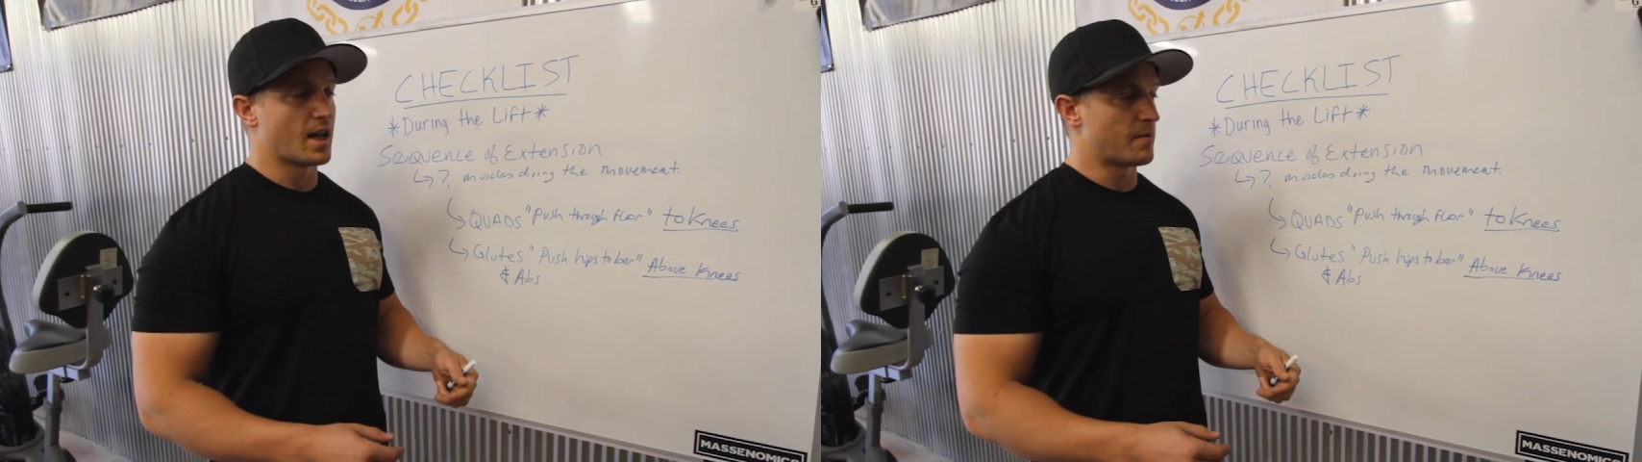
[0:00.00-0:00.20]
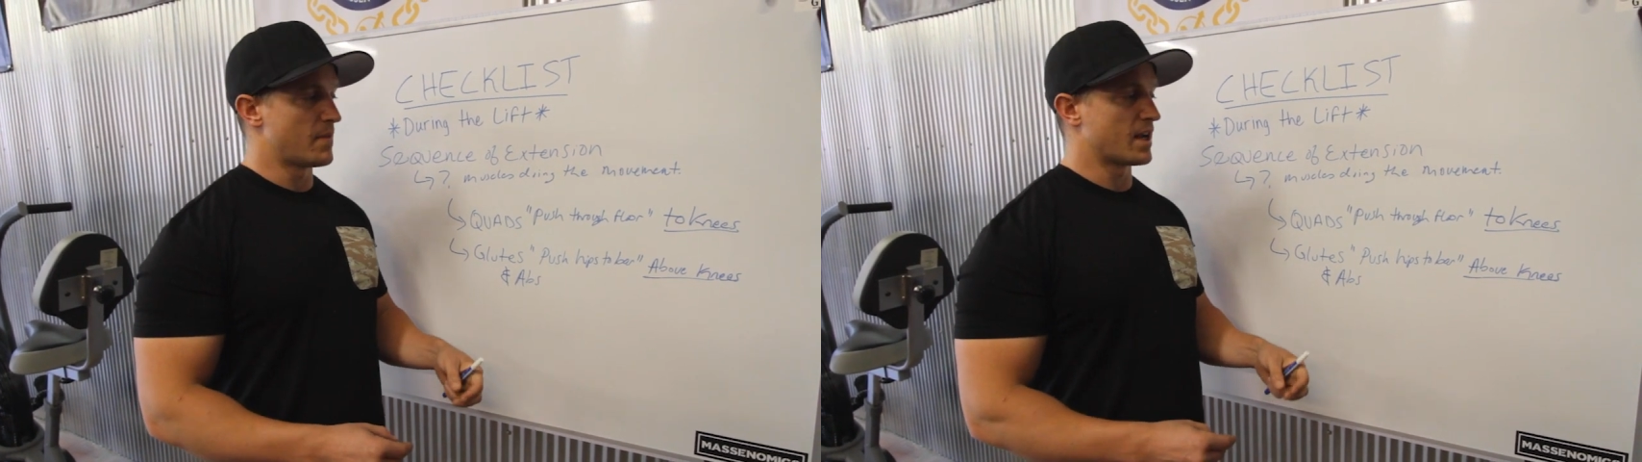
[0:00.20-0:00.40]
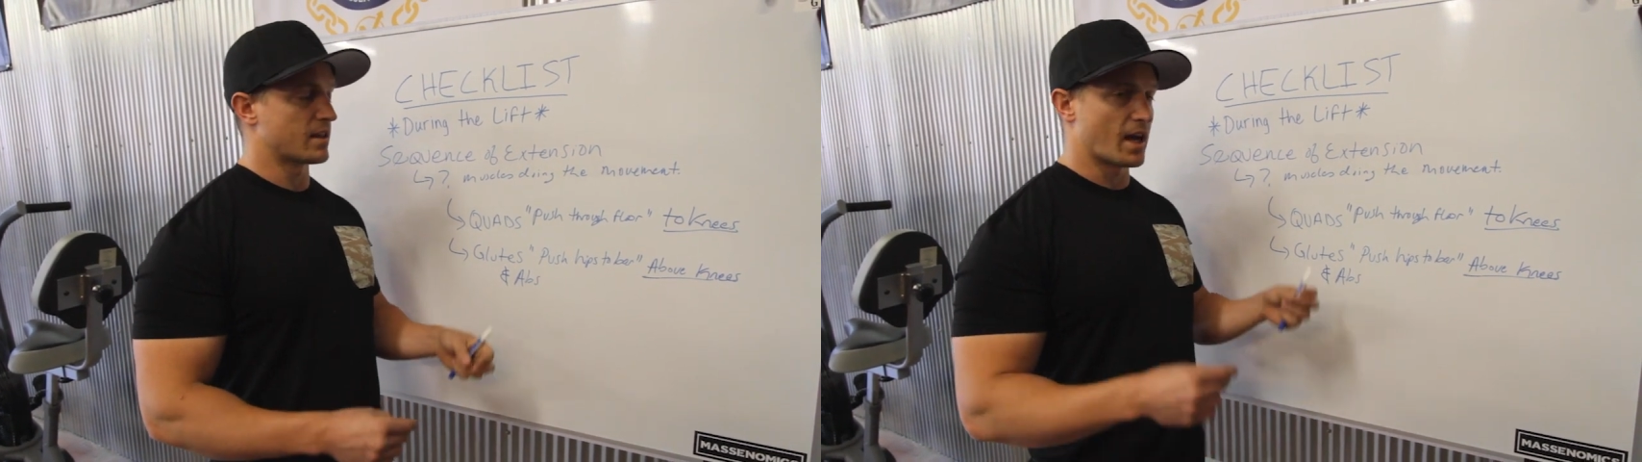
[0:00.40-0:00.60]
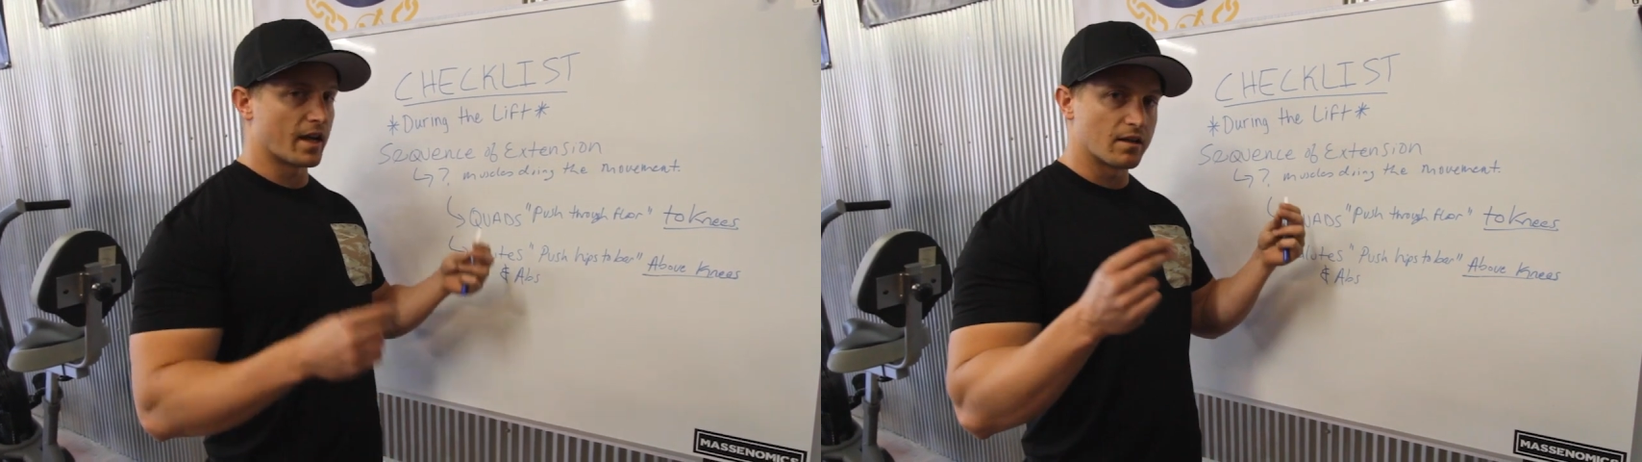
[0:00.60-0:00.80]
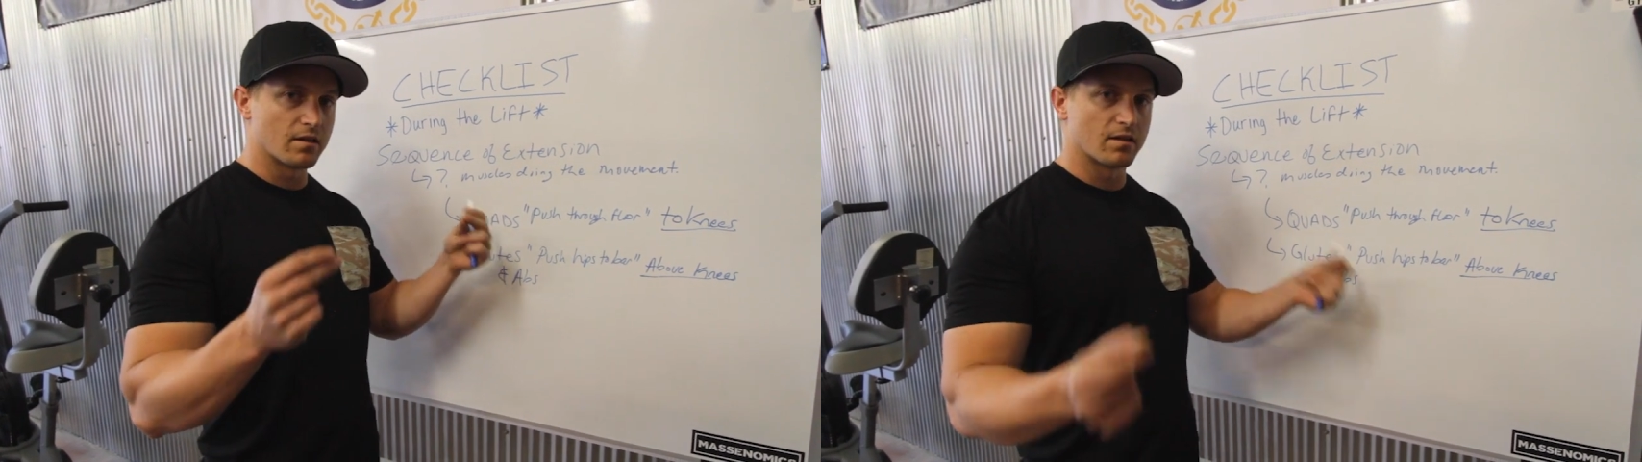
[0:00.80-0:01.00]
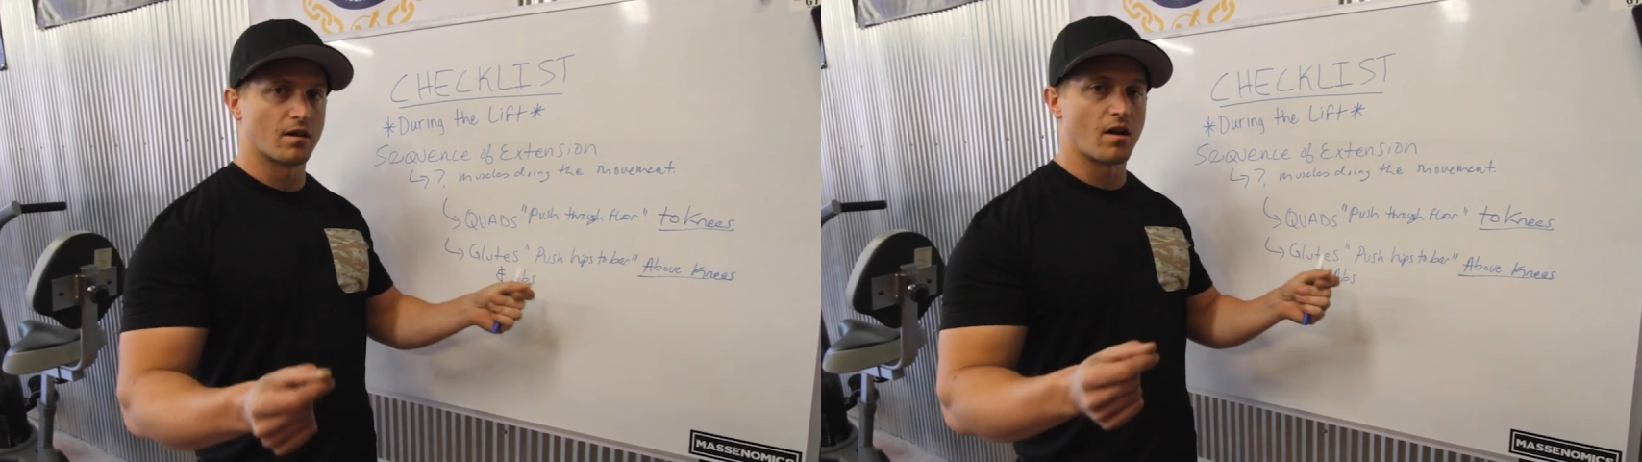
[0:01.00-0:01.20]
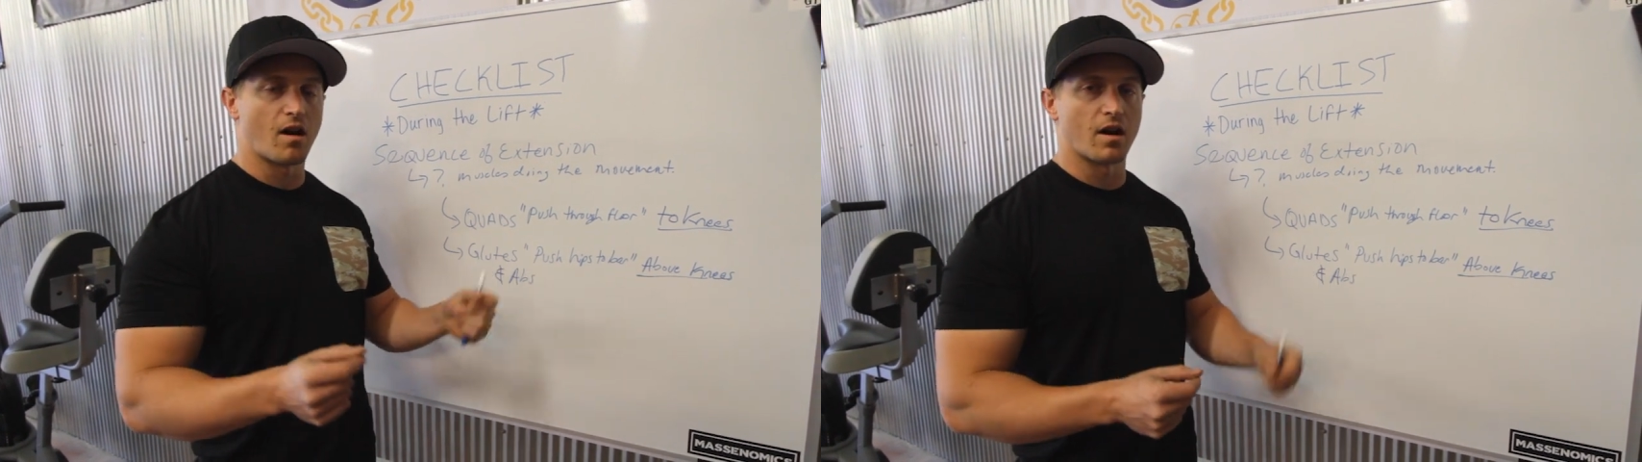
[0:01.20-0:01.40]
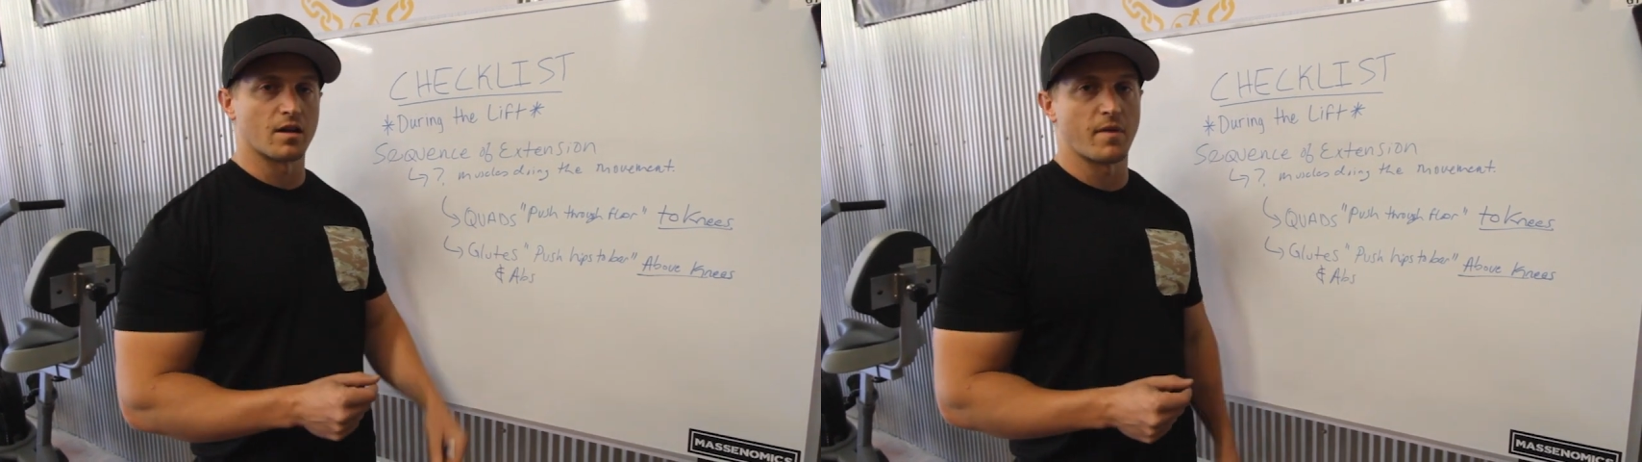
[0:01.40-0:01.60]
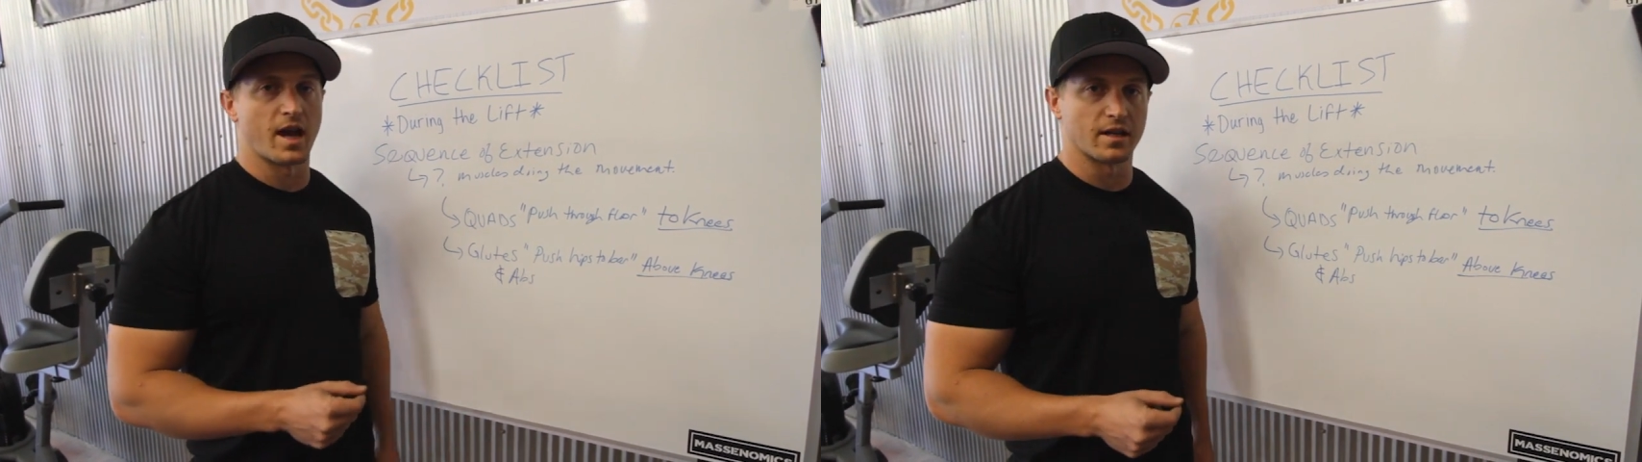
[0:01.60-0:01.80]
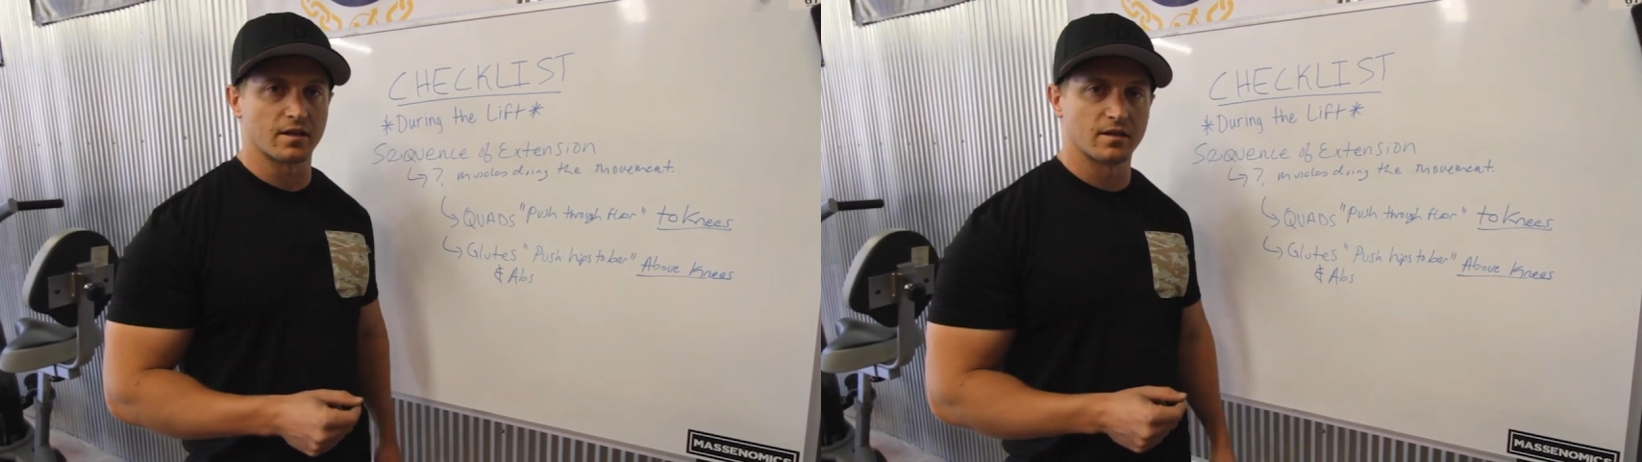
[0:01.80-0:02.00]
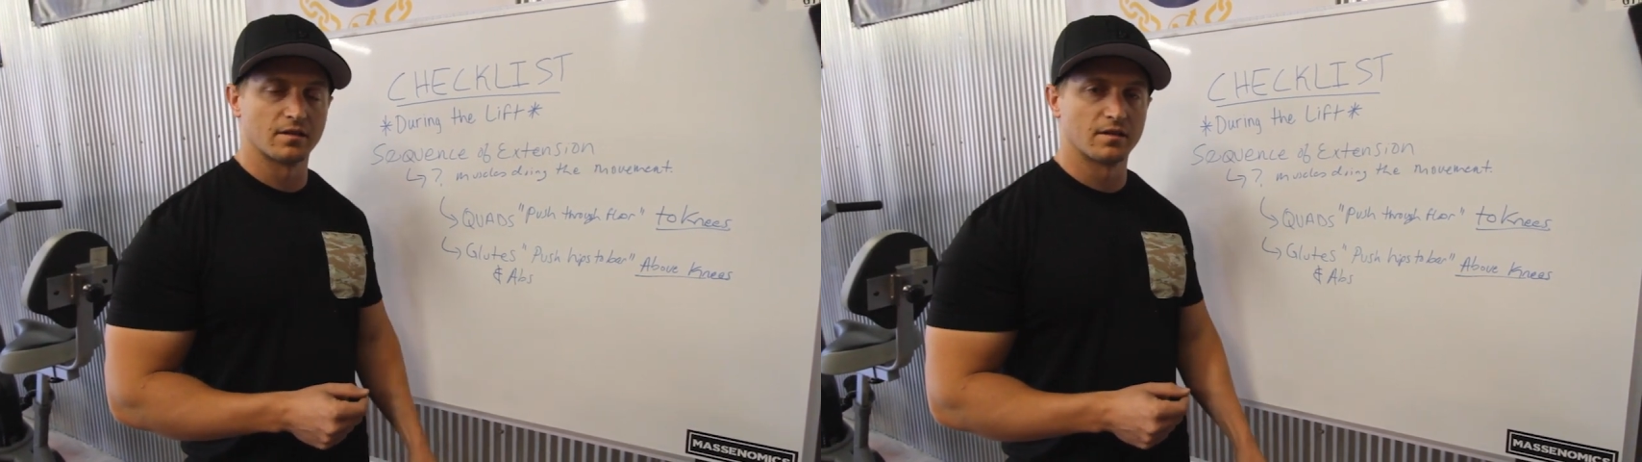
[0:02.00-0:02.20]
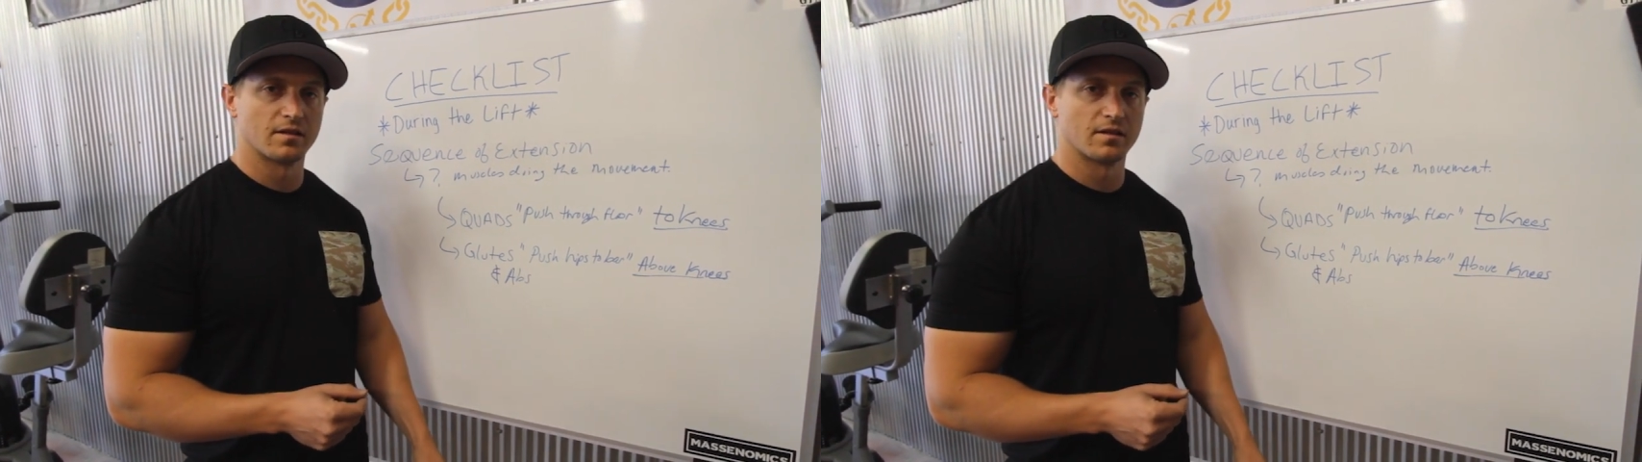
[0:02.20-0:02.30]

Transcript: and make that automatic.